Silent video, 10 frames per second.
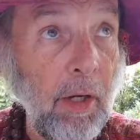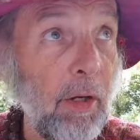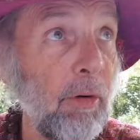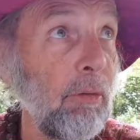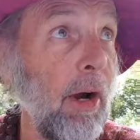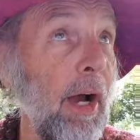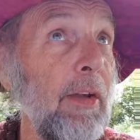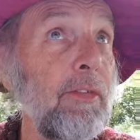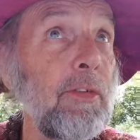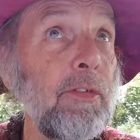
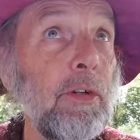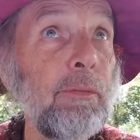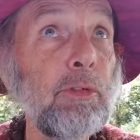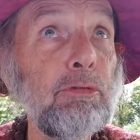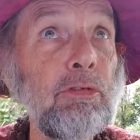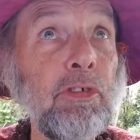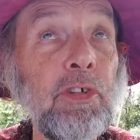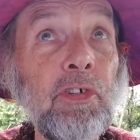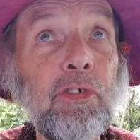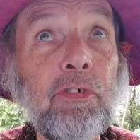horizons of the
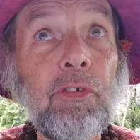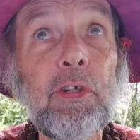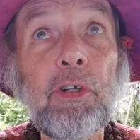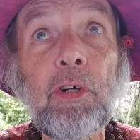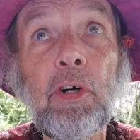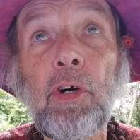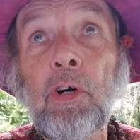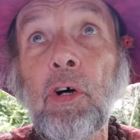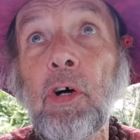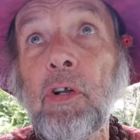traditionally
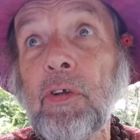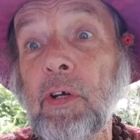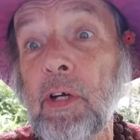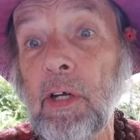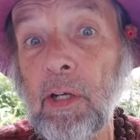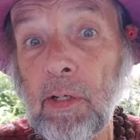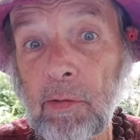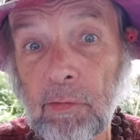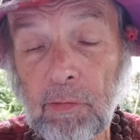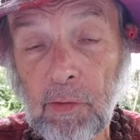called
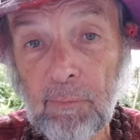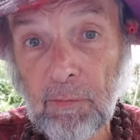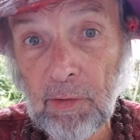ends of the